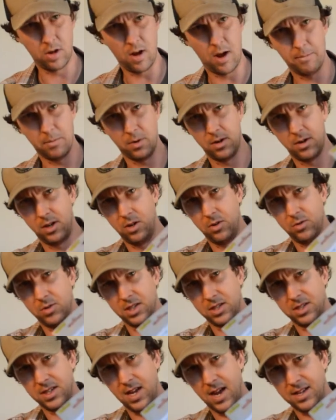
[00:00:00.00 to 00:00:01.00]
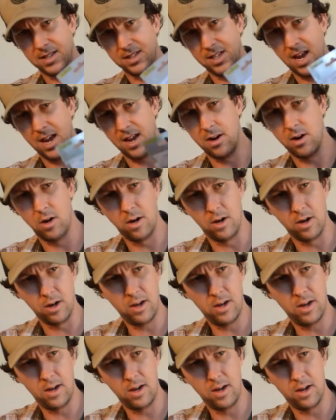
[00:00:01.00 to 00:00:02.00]
I'm gonna use a size eight hook
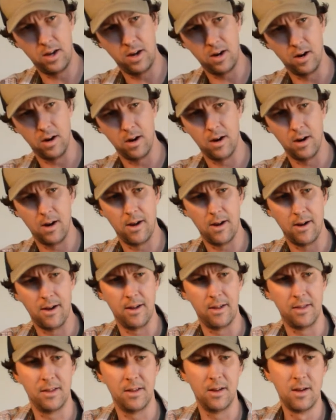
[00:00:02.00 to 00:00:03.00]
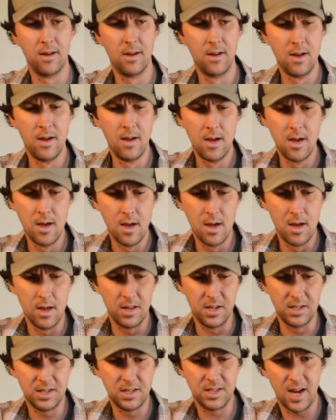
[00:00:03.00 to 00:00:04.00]
here. Uh,
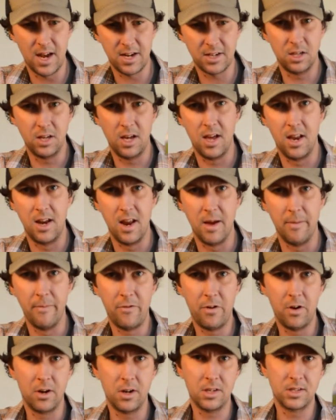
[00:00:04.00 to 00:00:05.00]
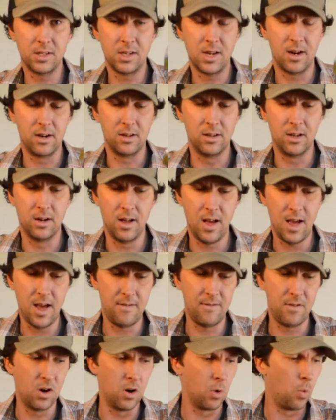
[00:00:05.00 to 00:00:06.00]
this is actually a nymph hook. It's got a little
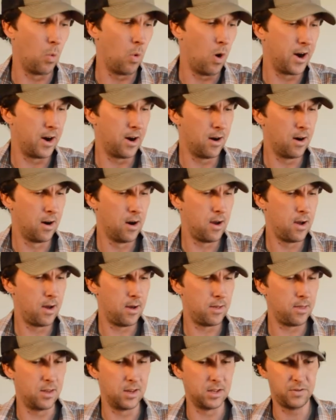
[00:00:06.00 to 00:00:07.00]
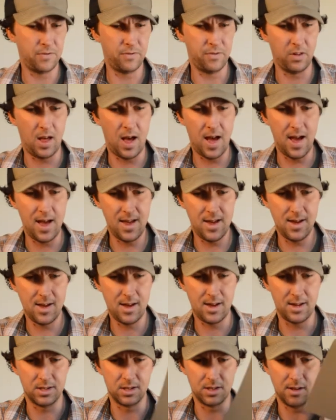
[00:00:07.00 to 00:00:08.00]
heavier wire. This fly
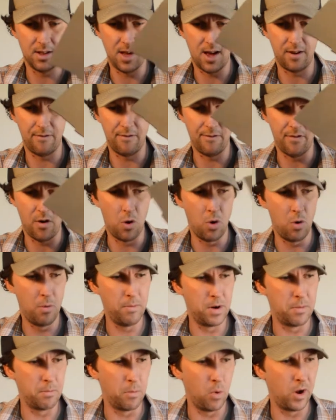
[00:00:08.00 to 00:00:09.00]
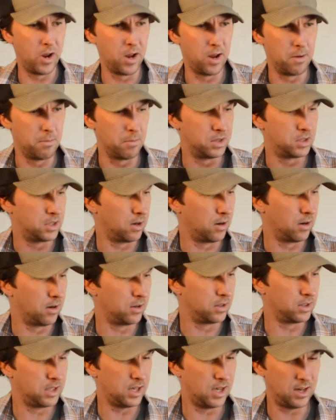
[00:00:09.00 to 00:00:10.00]
has a lot of foam and buoyant
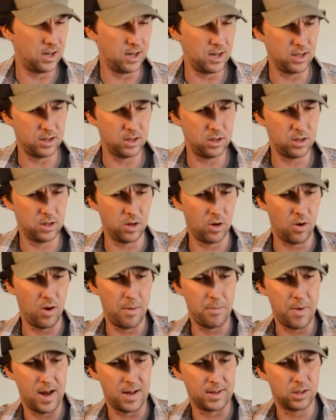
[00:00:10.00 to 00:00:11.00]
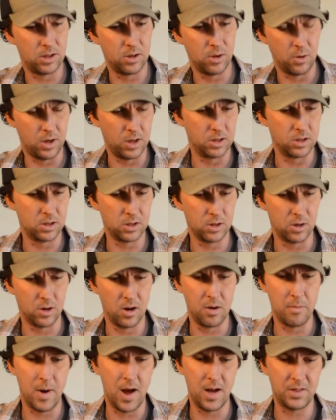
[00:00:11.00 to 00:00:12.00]
materials in it, so I'm not so
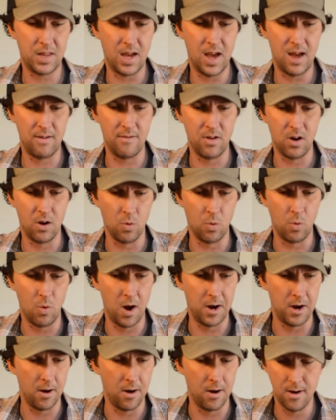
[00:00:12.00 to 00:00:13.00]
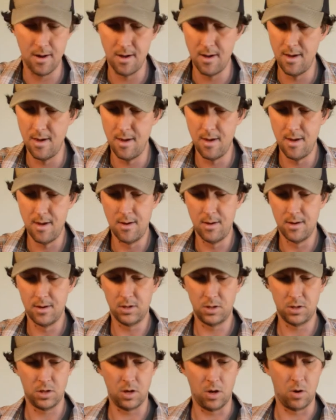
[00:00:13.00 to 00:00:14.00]
concerned about the heavier wire.
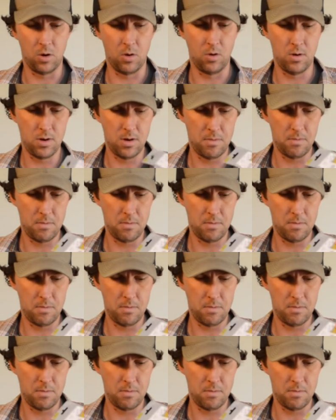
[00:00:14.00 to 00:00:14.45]
So